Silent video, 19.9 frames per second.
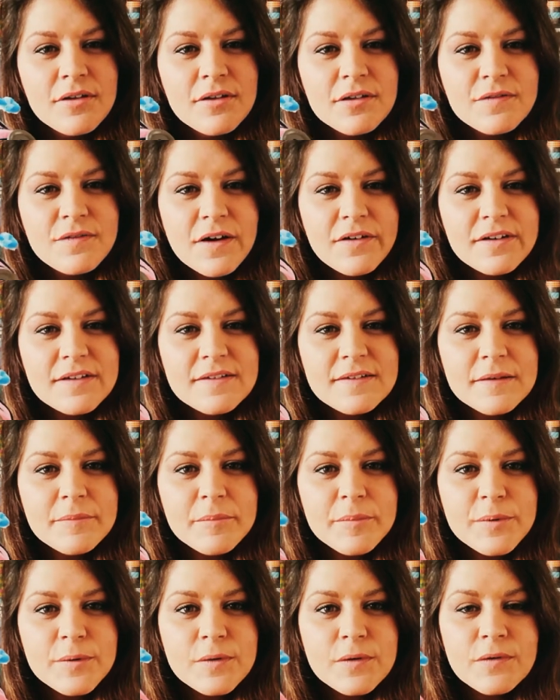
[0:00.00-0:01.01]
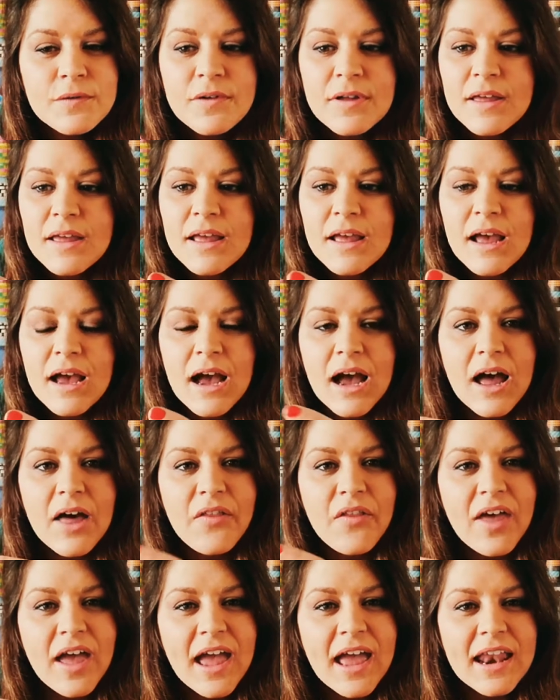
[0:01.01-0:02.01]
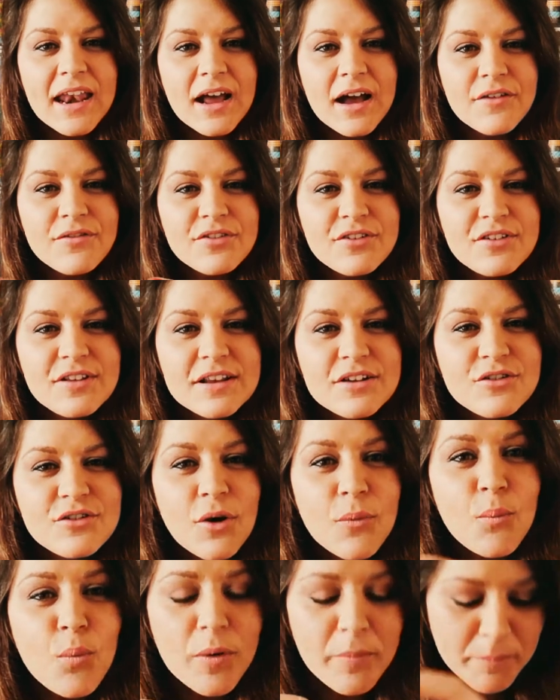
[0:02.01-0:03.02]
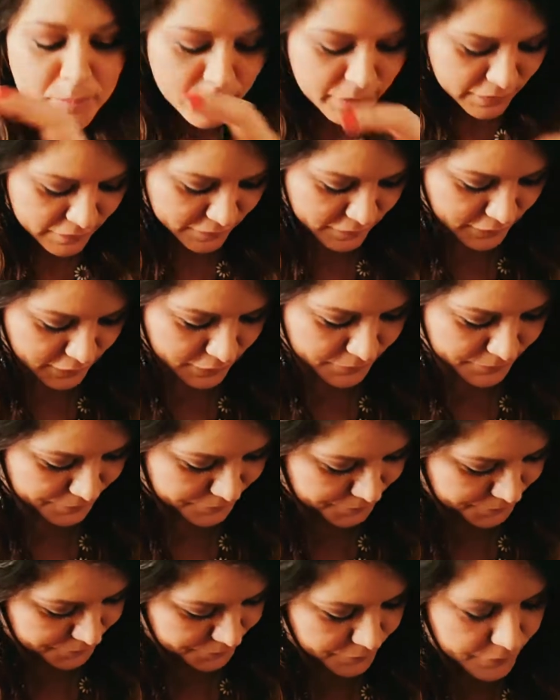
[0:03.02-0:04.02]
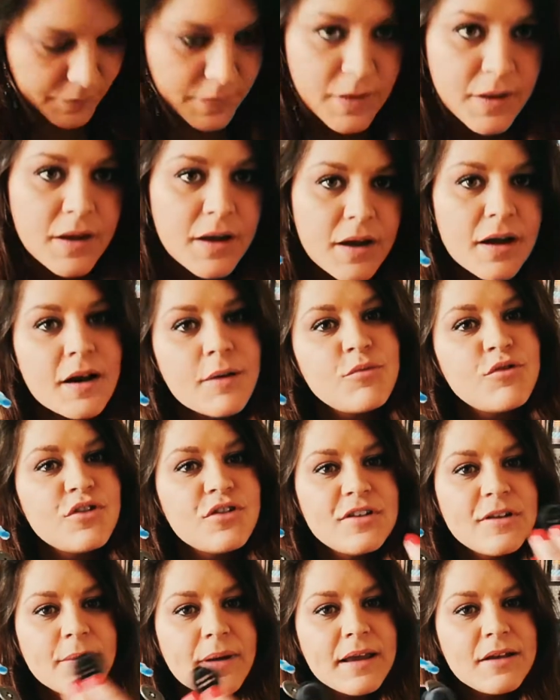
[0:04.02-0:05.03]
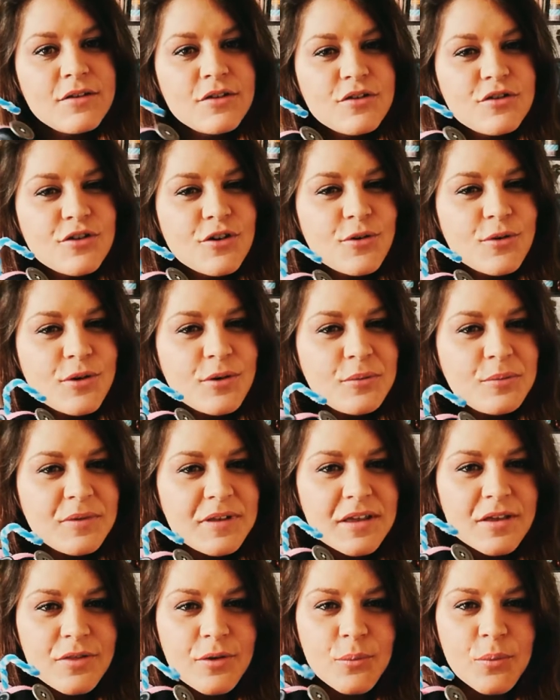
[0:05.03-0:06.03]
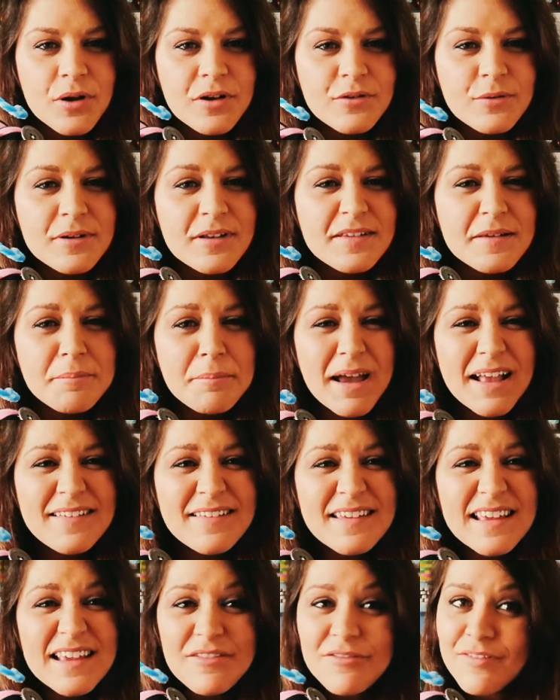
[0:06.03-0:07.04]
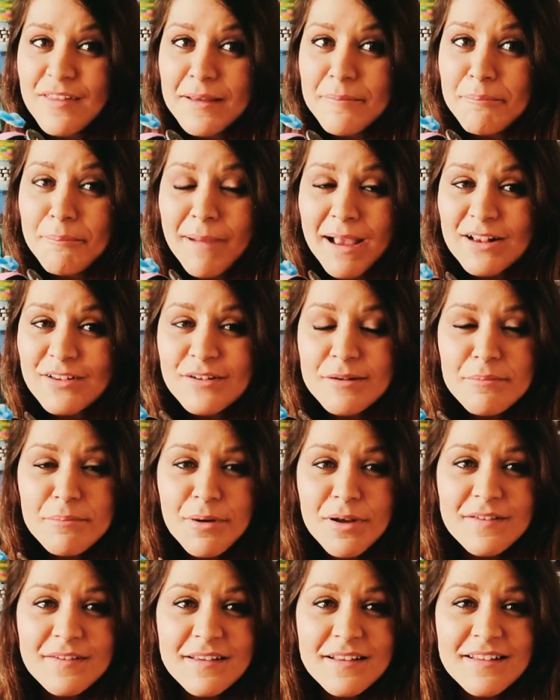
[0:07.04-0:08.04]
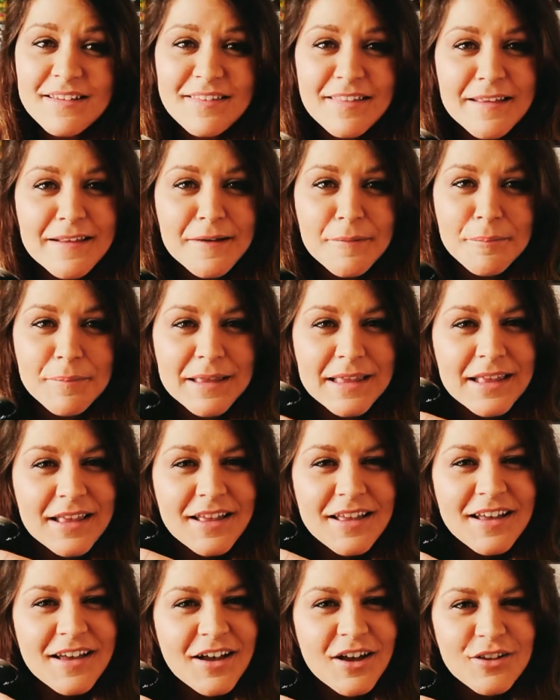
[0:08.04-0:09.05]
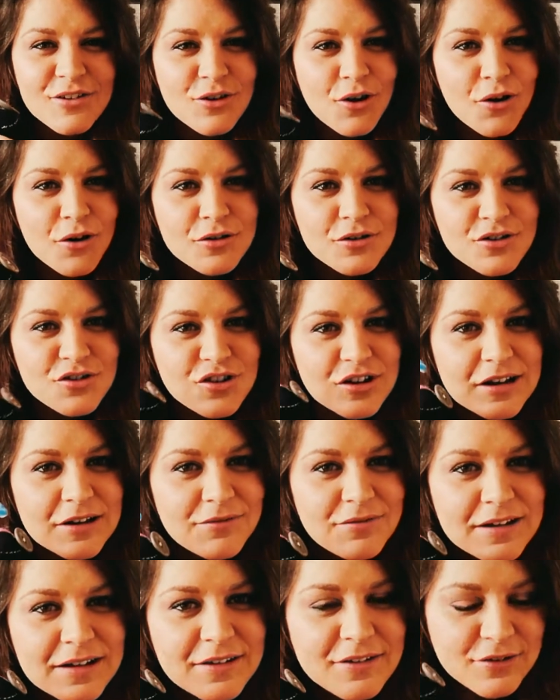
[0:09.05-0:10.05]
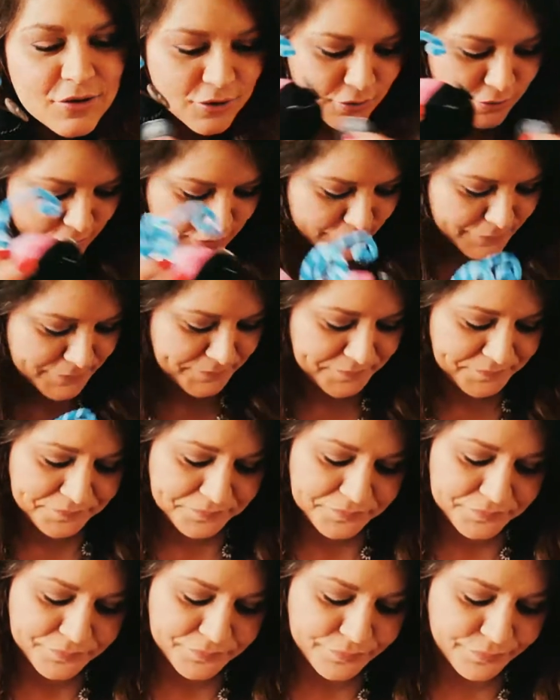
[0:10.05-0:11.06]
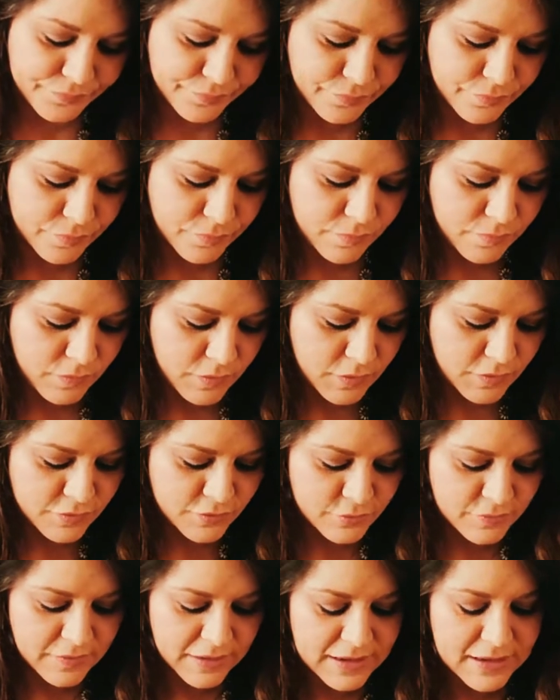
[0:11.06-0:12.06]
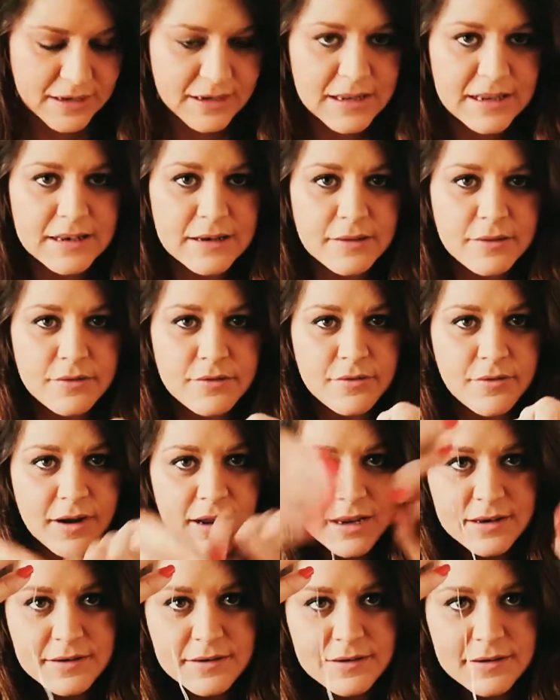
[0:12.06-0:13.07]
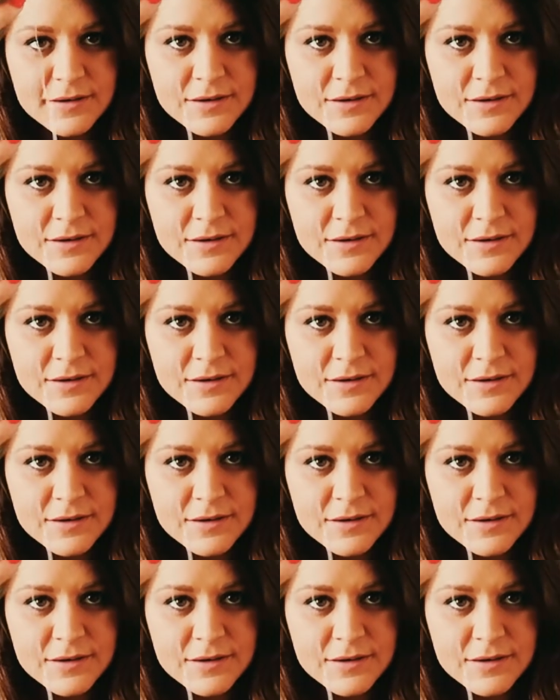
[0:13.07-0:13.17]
It's very simple. And then I've stitched on one button. I'm just about to show you the other one. So it doesn't matter if they're matching buttons, they can be as odd as your lovely sock. So take a needle and thread,